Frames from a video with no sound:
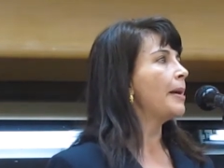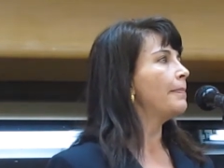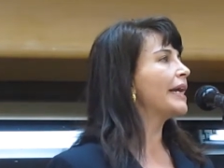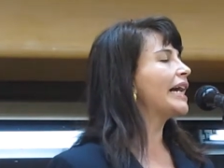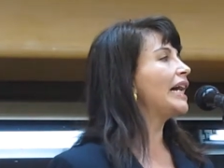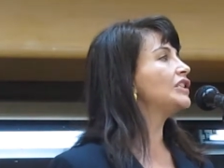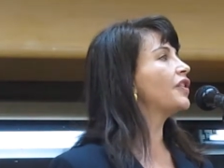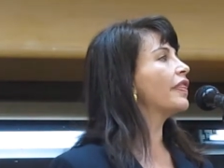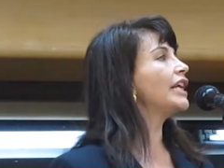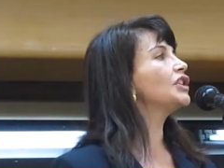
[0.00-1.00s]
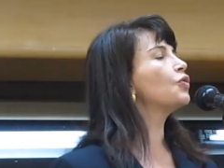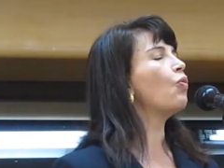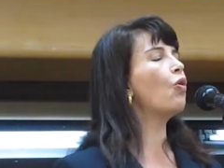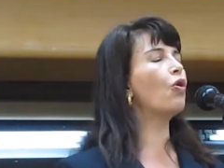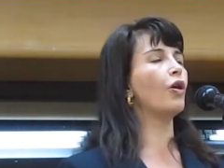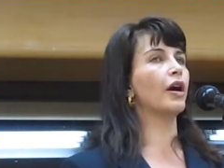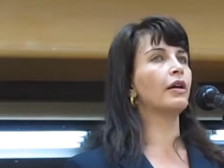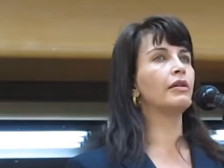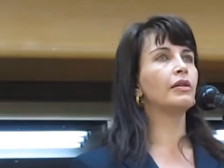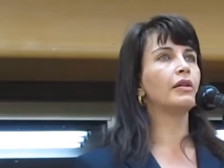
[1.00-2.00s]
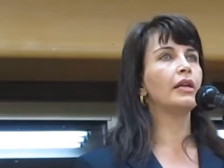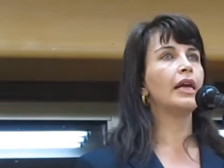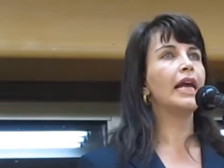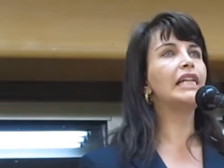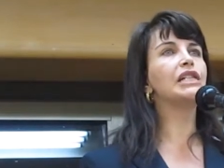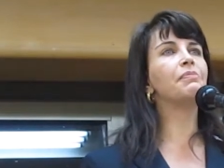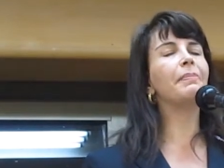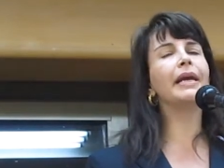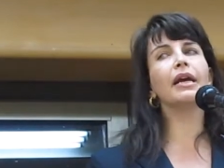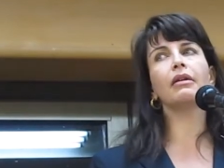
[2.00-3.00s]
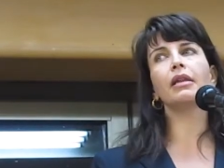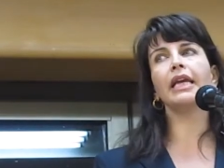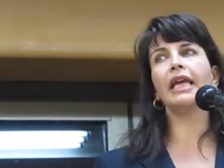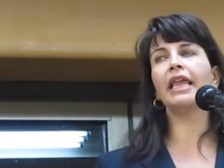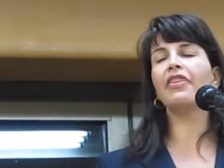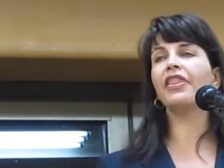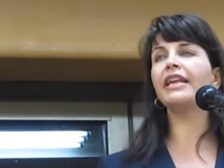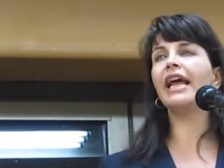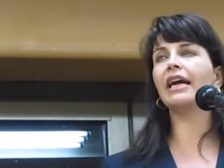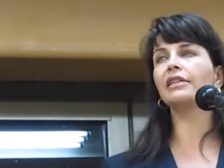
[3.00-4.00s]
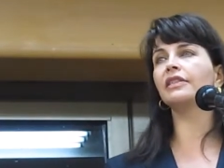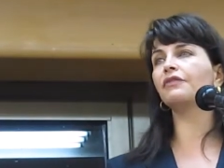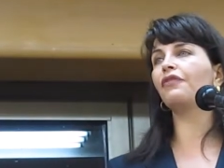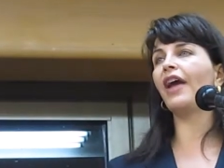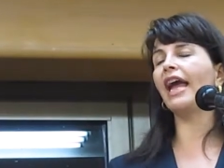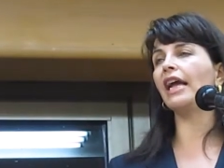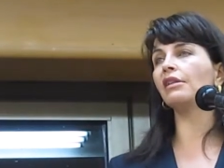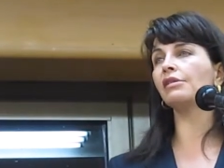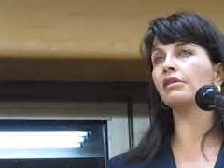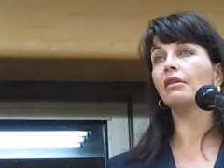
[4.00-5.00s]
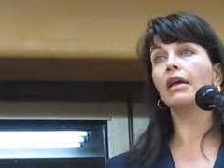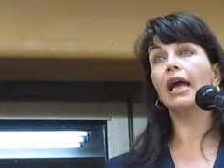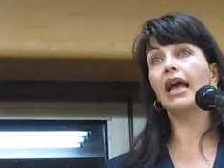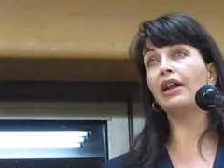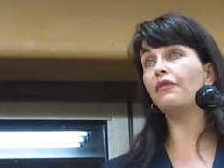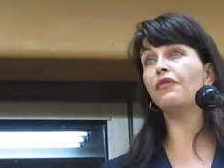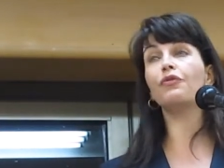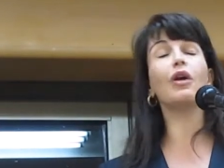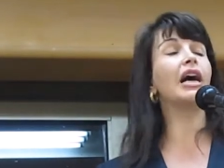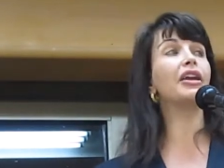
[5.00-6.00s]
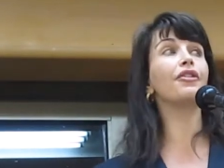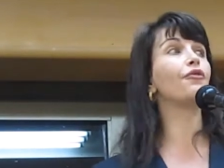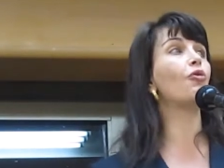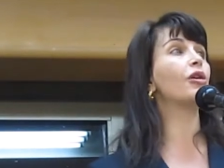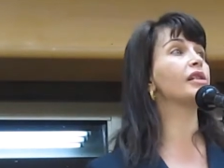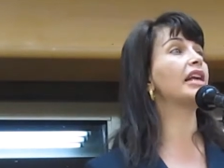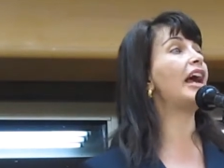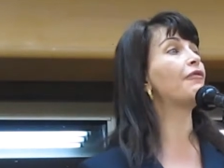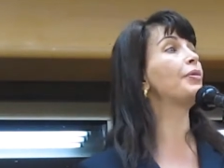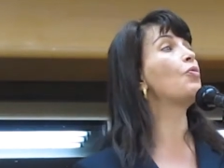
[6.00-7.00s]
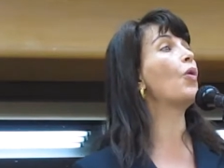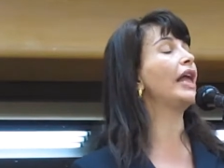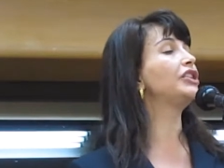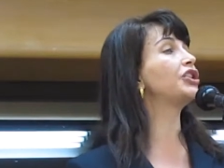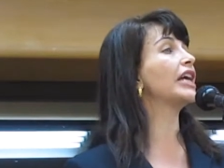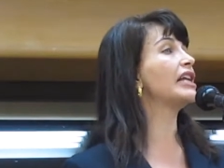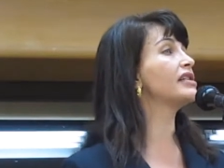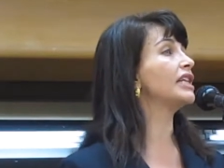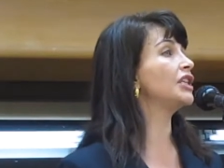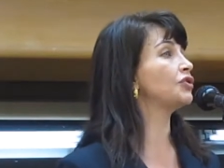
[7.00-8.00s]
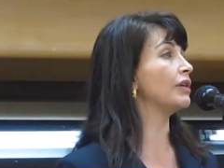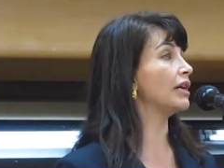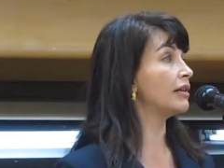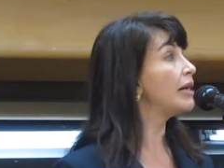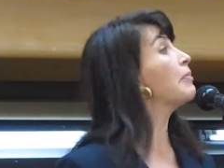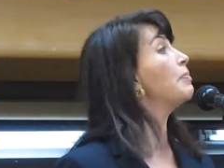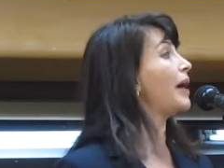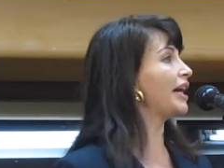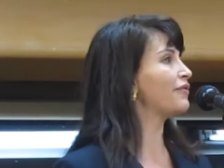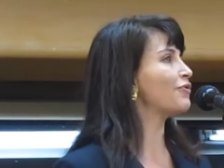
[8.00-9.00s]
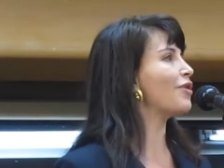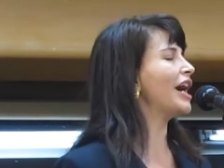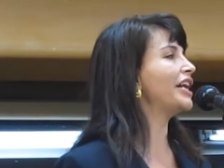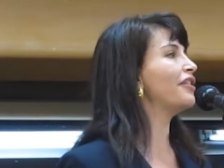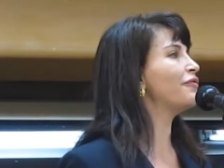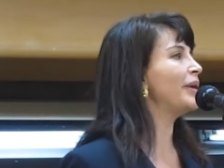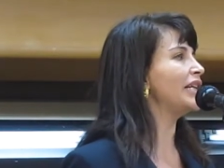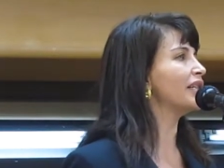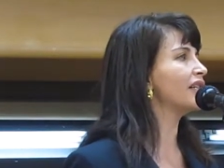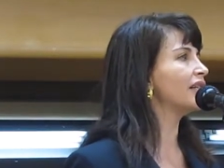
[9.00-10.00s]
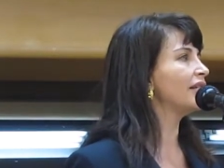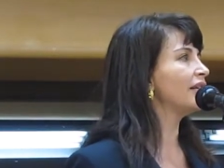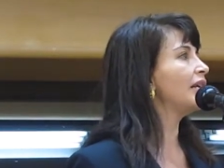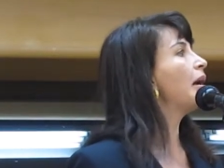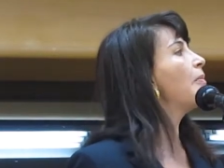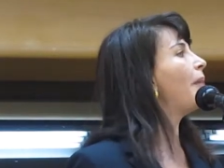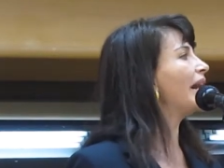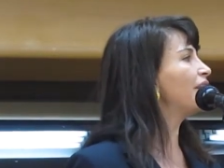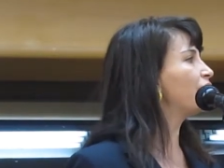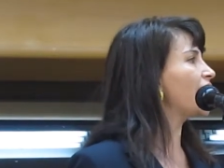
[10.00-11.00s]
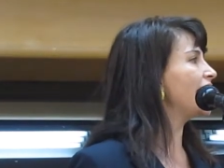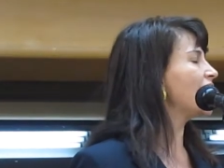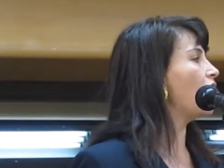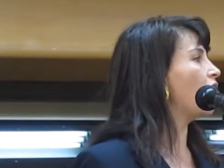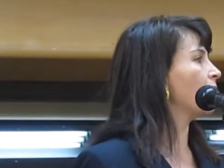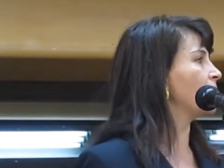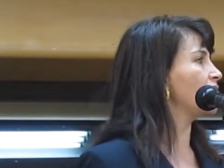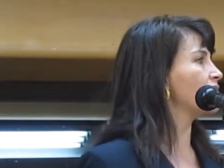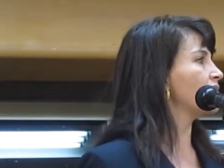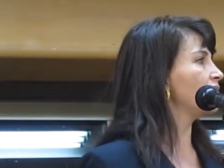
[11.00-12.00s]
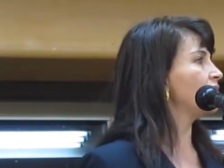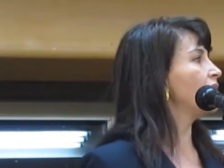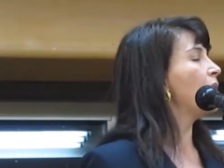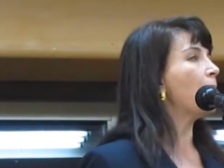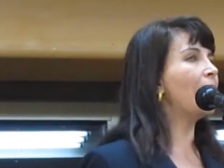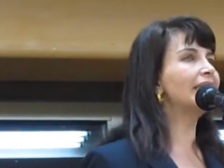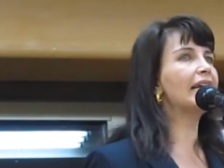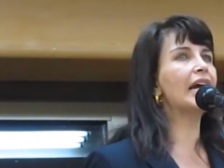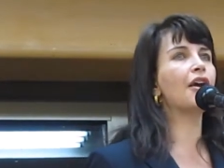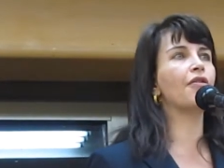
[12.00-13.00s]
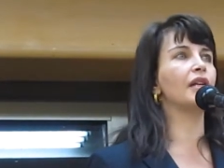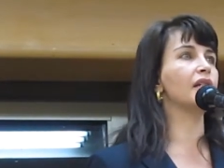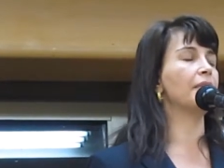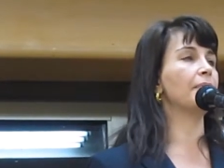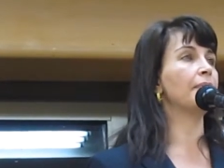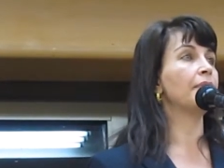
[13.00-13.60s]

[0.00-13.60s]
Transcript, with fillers: Because this war is merely the next phase in a variety of wars that have been waged against Israel by a variety of means, by invading armies, by terrorism,